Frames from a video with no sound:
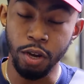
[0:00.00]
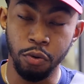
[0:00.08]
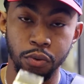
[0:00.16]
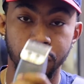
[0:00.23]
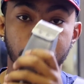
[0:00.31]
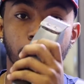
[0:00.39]

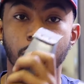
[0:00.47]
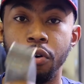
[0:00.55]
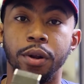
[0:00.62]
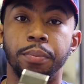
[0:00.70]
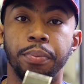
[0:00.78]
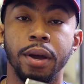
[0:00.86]
with the
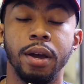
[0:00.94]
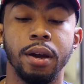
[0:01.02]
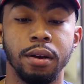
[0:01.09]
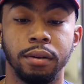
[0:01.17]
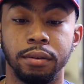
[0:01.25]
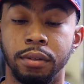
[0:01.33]
corded
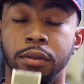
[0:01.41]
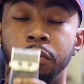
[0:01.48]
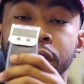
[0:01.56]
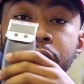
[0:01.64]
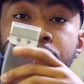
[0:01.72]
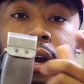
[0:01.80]
pair,
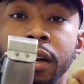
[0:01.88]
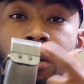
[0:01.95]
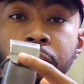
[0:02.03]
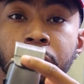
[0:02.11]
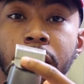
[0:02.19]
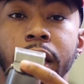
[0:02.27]
with the
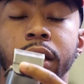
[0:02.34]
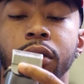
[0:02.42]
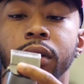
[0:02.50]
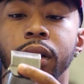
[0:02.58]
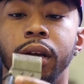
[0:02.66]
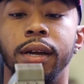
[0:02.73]
regular blade
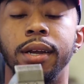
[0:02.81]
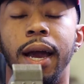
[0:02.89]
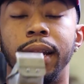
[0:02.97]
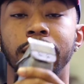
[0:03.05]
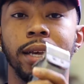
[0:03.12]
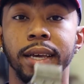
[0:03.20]
on there,
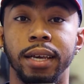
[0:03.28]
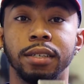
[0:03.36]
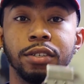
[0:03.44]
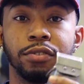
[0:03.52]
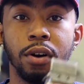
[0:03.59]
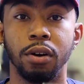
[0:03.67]
I
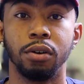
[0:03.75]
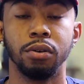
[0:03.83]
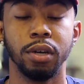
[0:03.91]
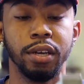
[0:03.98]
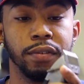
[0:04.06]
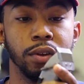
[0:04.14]
did
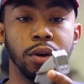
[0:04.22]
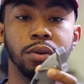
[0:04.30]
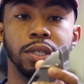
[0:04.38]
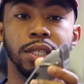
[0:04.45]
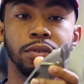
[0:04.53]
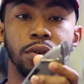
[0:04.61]
struggle even though it
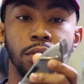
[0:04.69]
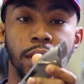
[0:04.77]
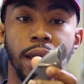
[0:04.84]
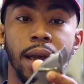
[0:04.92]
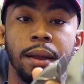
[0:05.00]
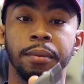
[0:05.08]
was zero
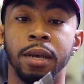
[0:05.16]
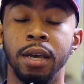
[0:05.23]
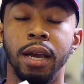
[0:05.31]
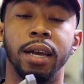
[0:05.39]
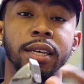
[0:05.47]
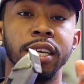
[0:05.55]
gap.
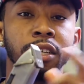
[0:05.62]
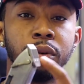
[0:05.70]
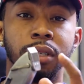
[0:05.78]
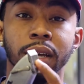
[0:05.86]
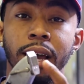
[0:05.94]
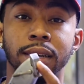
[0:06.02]
And these
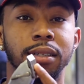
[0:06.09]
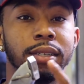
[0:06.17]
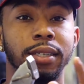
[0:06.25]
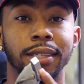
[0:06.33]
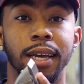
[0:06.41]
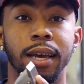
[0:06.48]
ones are
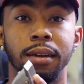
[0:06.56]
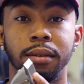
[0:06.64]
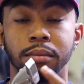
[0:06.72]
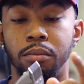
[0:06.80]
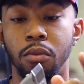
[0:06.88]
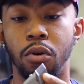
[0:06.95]
actually
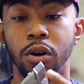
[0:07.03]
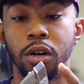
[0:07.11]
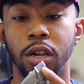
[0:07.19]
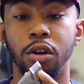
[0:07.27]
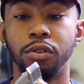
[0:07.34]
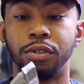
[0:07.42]
set more
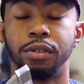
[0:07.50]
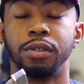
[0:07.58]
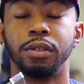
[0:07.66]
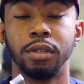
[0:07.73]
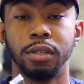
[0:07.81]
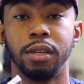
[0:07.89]

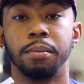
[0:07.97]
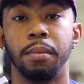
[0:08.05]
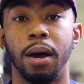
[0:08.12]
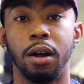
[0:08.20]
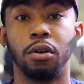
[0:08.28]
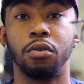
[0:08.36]
closer than
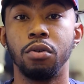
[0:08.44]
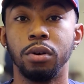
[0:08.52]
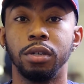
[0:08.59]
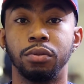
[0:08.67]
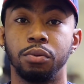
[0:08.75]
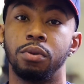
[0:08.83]
my
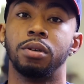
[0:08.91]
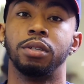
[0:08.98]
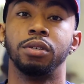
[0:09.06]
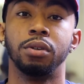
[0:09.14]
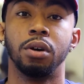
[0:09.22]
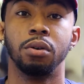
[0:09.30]
cordless
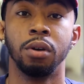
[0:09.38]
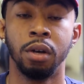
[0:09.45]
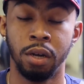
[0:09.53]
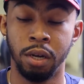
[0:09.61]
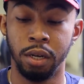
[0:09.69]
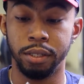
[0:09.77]
ones, you know.
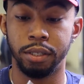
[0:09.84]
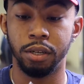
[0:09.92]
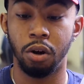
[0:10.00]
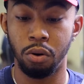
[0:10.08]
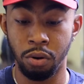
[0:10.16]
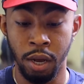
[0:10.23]

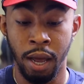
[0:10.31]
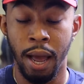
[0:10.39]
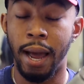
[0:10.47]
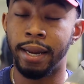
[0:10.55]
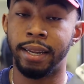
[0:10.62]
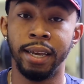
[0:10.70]
So
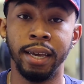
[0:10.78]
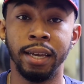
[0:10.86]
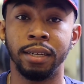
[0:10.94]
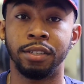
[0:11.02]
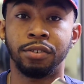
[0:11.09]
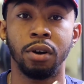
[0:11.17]
I
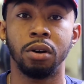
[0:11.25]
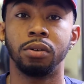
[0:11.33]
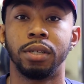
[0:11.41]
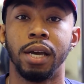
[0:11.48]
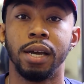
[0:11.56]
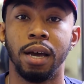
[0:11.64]
did struggle
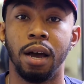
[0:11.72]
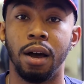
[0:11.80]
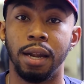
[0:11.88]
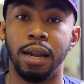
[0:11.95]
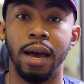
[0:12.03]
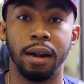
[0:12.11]
taking out
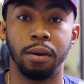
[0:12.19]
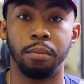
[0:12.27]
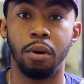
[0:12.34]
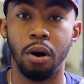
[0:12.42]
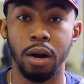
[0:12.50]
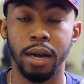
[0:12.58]
a lot of
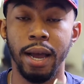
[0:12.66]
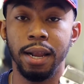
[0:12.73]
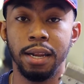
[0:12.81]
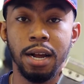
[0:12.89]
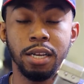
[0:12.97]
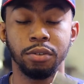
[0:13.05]
ball
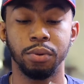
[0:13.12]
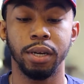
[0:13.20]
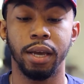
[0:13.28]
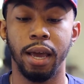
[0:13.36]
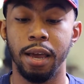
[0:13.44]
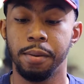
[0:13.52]
guidelines when
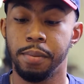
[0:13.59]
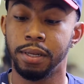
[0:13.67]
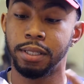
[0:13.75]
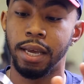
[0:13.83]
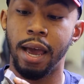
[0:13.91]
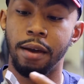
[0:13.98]
it came
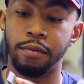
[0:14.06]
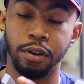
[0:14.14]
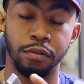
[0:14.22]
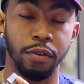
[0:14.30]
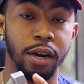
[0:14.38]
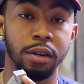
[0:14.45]
into having
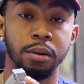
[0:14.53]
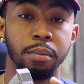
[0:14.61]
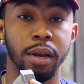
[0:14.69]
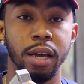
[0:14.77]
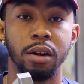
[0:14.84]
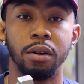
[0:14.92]
the regular
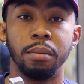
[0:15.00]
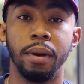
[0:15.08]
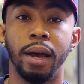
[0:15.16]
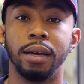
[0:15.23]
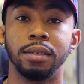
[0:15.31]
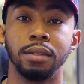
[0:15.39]
blade on the
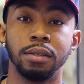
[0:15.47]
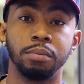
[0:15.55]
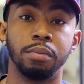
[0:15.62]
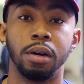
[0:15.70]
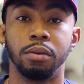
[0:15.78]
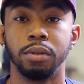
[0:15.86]
masters,
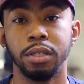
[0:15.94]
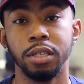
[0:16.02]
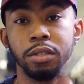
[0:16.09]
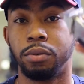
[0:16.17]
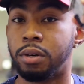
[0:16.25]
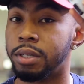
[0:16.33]
but with
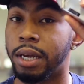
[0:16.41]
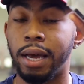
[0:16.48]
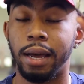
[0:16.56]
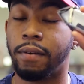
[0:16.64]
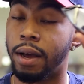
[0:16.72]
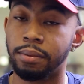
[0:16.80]
these ones I
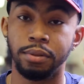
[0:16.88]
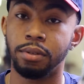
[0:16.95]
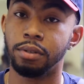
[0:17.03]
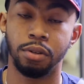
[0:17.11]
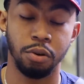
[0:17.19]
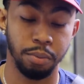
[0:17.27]
have
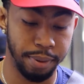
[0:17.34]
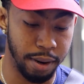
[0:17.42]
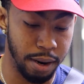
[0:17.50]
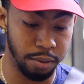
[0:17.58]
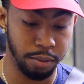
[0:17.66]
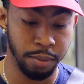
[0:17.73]
absolutely no
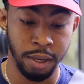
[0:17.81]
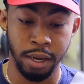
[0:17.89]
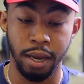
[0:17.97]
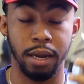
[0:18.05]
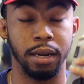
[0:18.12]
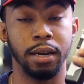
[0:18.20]
problem,
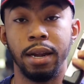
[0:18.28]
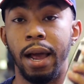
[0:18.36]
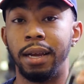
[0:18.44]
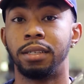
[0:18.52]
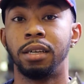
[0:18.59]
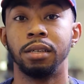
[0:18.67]
and they're
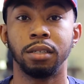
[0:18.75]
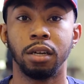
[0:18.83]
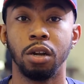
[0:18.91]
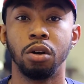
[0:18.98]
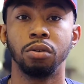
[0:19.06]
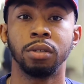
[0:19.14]
not set as
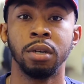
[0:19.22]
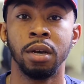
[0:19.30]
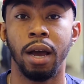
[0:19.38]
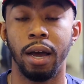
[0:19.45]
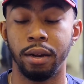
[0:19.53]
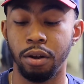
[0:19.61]
close.
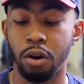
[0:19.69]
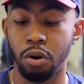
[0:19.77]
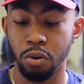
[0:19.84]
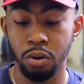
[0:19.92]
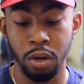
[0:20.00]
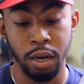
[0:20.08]
I know